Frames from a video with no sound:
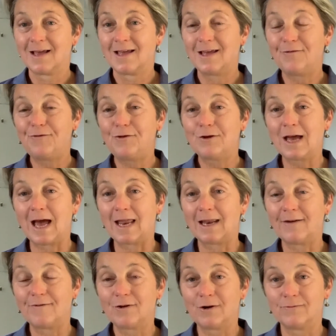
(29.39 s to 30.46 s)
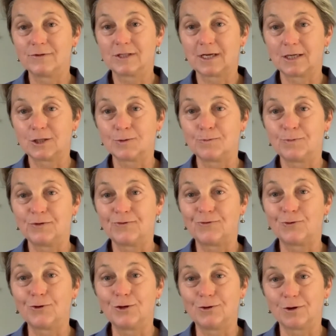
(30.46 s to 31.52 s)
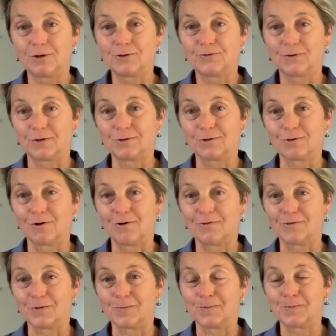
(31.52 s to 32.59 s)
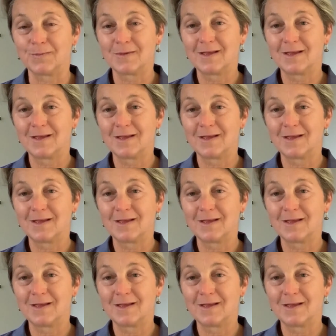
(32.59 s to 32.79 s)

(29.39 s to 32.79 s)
If you can, have a conversation before you go to photograph them.